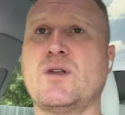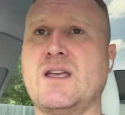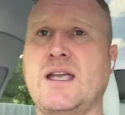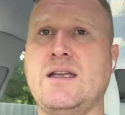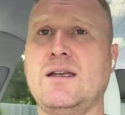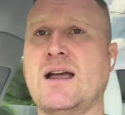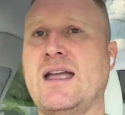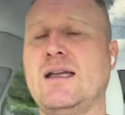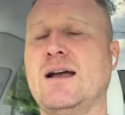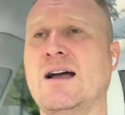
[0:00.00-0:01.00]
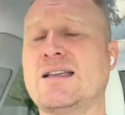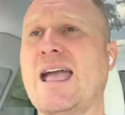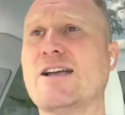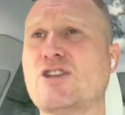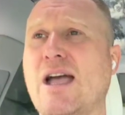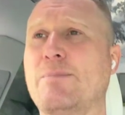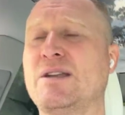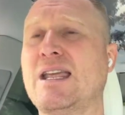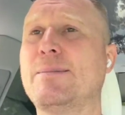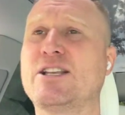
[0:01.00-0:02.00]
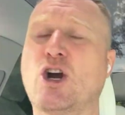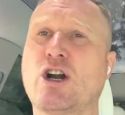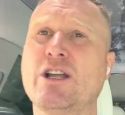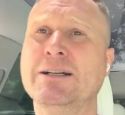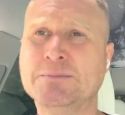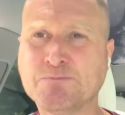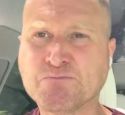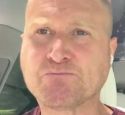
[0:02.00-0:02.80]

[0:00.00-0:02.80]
with a Cash App debit card,